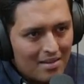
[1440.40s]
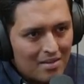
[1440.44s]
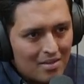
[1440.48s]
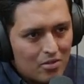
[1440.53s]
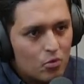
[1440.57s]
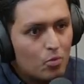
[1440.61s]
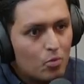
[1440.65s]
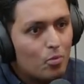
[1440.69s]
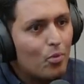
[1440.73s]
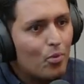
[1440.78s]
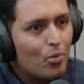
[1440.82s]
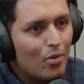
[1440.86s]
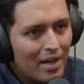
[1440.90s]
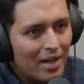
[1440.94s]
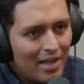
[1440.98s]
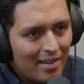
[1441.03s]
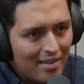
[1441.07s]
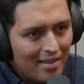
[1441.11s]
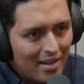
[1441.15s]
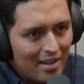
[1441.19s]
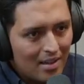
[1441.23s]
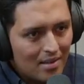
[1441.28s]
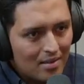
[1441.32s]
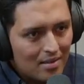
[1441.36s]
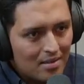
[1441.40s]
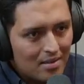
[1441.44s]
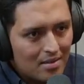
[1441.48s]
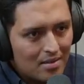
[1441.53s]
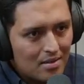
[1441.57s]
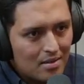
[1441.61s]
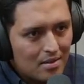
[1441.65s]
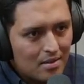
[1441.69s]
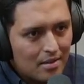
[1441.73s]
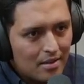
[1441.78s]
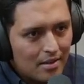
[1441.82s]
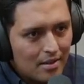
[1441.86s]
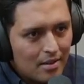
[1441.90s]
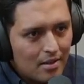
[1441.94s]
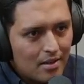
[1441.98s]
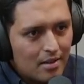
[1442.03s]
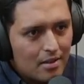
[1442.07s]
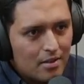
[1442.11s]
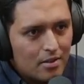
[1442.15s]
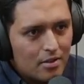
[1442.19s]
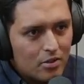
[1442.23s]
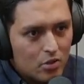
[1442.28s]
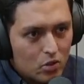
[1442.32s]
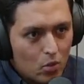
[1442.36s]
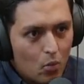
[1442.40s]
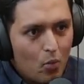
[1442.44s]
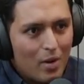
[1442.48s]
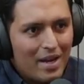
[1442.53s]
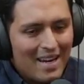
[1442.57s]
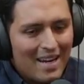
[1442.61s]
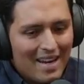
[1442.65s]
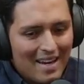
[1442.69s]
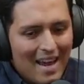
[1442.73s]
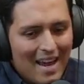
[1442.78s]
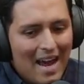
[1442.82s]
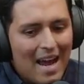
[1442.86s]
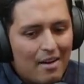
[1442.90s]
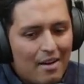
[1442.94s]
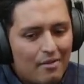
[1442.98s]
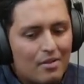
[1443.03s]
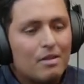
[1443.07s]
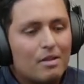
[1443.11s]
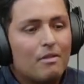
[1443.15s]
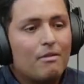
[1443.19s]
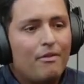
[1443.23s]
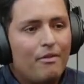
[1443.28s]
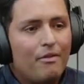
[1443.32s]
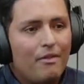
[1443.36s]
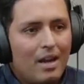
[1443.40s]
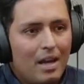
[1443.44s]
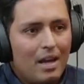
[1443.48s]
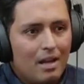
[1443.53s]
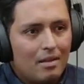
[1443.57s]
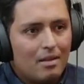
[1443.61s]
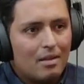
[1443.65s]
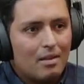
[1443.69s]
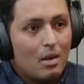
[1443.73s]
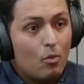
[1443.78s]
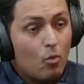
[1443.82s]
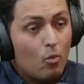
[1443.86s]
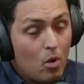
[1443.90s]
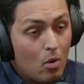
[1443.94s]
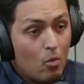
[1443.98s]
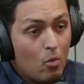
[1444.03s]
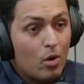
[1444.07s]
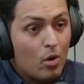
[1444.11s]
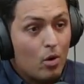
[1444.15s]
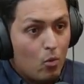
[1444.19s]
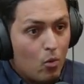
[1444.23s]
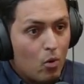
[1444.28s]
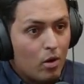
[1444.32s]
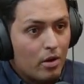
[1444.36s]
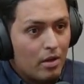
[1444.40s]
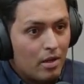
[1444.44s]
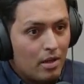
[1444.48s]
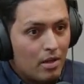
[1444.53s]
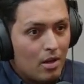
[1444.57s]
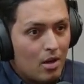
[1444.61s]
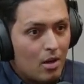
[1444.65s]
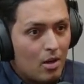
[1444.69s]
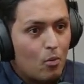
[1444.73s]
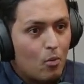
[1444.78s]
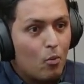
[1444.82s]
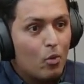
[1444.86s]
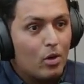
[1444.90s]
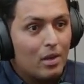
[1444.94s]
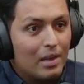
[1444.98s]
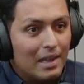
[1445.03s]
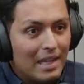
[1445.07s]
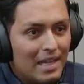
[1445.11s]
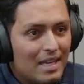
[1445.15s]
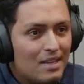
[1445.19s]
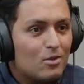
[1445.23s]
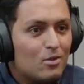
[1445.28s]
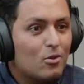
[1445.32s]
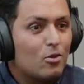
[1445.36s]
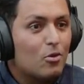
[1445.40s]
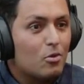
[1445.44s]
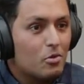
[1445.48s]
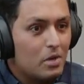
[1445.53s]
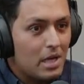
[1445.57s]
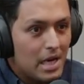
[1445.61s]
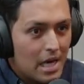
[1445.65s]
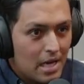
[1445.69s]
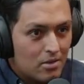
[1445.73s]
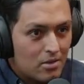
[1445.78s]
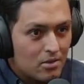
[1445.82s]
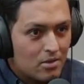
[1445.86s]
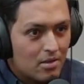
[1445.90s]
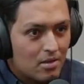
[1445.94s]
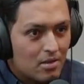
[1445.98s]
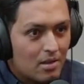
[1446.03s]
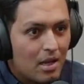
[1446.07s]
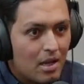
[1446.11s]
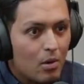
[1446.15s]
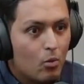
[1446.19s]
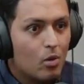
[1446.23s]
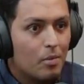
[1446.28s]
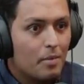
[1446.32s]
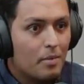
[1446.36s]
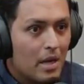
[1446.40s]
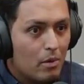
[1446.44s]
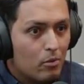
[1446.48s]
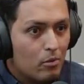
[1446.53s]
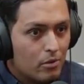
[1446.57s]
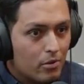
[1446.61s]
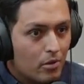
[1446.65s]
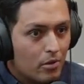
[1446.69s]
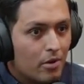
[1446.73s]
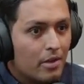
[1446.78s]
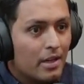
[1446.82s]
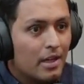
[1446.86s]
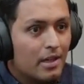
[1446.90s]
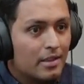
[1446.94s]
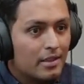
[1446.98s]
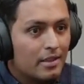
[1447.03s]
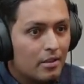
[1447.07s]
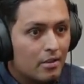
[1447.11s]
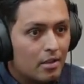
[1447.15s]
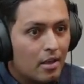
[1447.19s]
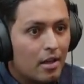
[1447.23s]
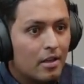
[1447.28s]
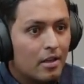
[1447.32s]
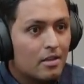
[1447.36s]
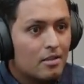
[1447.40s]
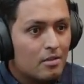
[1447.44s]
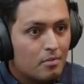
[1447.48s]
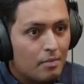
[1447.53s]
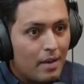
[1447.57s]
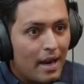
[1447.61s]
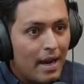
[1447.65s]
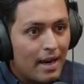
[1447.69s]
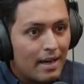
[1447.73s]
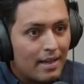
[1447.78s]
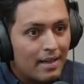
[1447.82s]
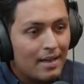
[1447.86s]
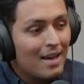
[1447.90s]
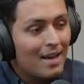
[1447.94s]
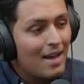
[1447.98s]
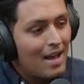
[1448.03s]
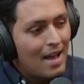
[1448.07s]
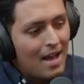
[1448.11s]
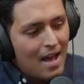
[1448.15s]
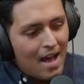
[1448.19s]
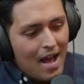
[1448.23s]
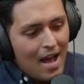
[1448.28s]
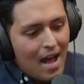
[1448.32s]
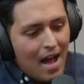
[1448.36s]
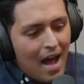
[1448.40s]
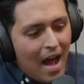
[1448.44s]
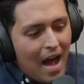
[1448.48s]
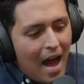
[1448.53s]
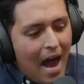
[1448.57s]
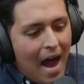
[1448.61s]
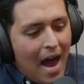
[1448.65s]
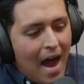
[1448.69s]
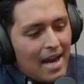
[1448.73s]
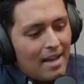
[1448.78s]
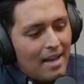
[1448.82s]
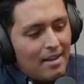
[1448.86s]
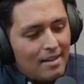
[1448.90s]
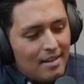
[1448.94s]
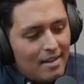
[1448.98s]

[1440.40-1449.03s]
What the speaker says: to break things, so we can have the faith that what we're working on will lead to creation and we'll be able to connect the dots back. I